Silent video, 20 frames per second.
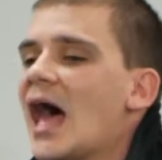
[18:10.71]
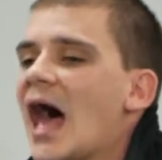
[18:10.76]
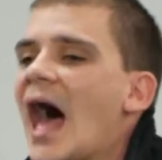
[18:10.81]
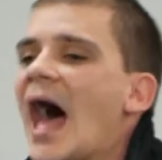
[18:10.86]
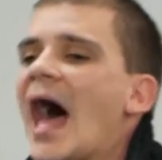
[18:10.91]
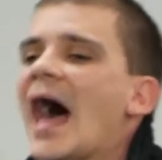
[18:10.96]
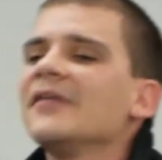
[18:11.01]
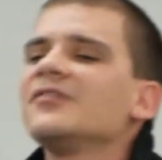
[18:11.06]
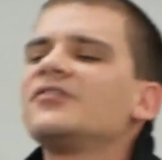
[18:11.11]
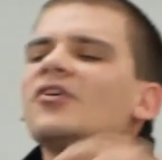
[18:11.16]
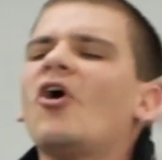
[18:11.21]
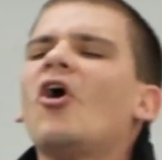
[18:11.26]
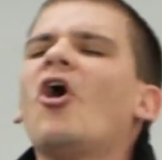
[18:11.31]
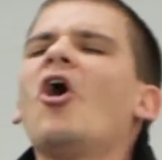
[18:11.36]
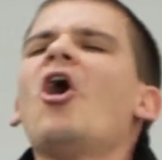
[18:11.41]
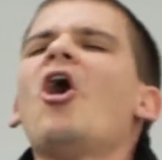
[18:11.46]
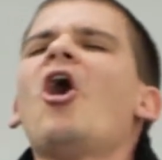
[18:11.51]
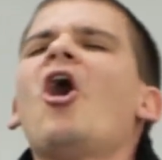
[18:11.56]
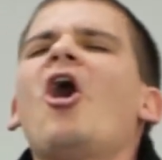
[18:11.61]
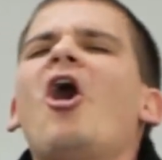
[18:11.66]
and
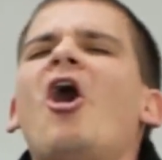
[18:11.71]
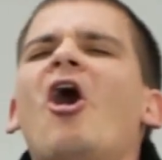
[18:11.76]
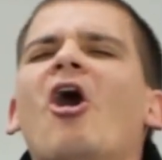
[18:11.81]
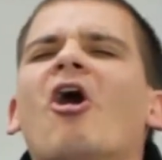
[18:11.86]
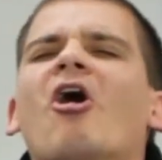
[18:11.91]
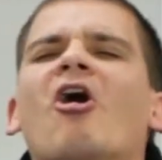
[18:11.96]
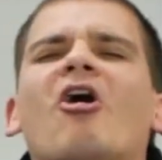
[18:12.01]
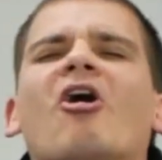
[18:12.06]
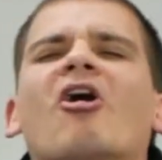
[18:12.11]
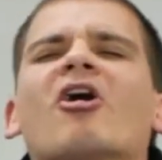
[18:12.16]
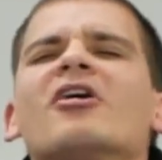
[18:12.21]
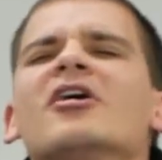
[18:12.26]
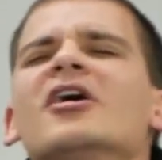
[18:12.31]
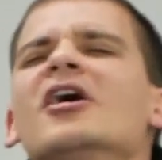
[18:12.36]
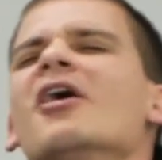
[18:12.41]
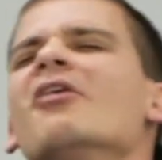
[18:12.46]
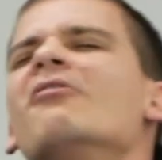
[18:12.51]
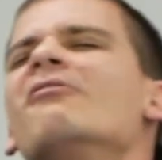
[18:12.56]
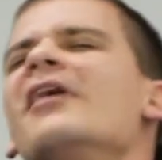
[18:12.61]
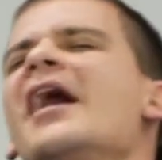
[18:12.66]
awe,
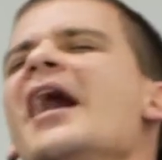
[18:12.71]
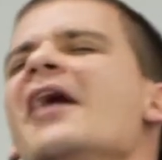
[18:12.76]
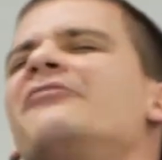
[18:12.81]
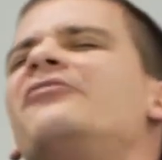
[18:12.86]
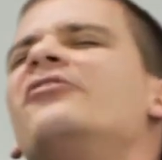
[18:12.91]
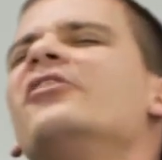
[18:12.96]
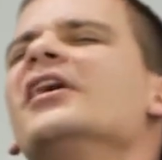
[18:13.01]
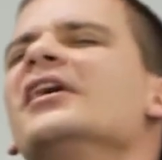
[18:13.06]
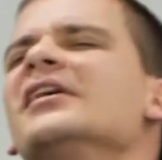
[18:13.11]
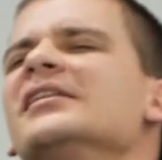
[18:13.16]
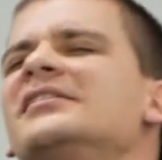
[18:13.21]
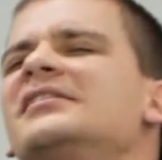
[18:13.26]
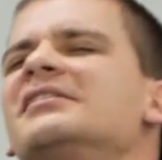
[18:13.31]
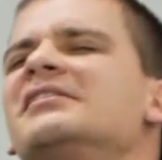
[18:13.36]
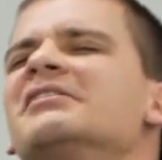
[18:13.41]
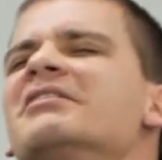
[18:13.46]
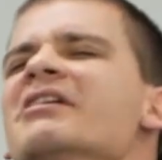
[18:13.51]
reverence,